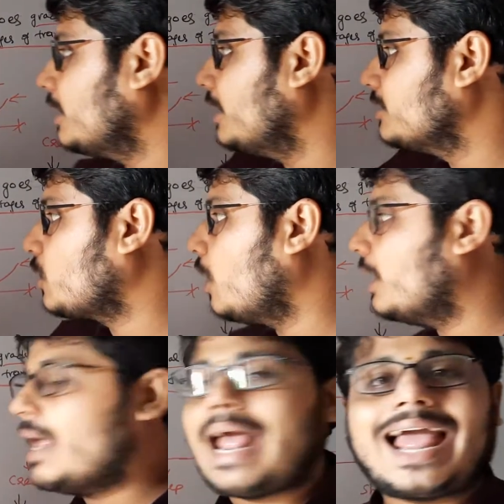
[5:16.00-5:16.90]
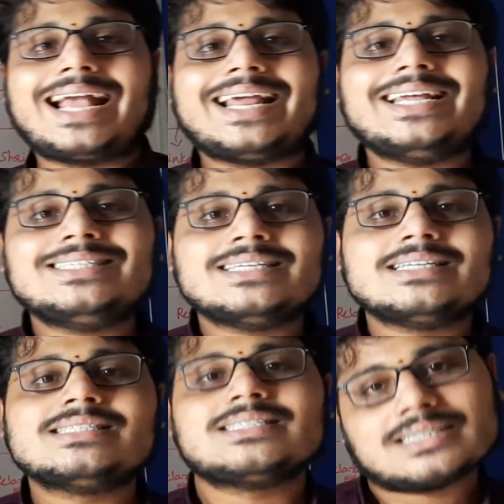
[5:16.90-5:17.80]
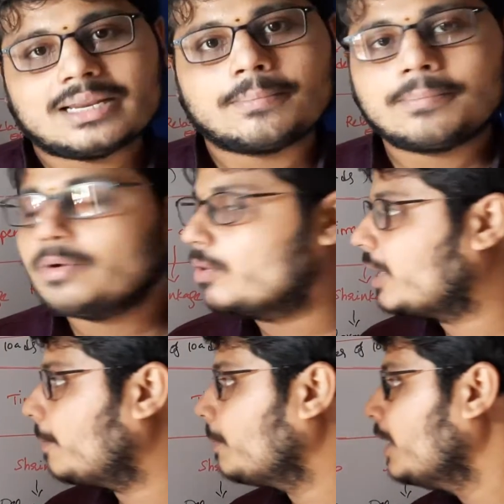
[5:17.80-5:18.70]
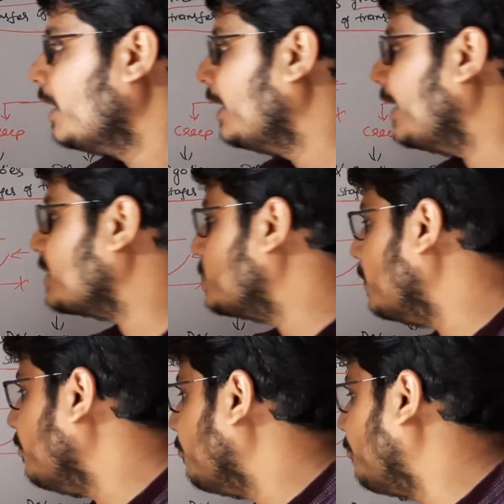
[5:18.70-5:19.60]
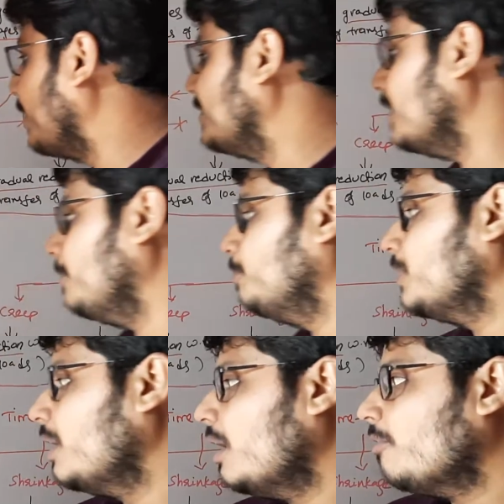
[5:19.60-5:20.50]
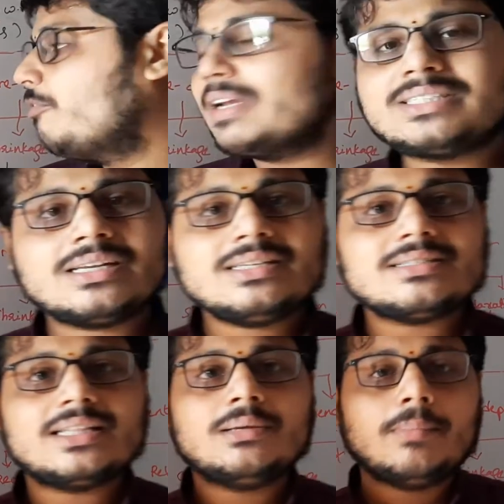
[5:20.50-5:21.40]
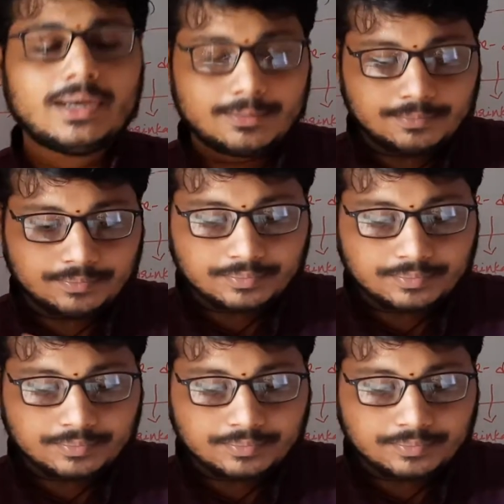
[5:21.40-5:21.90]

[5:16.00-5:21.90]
that is called anchorage slip. Okay. Next one, friction. Friction is nothing but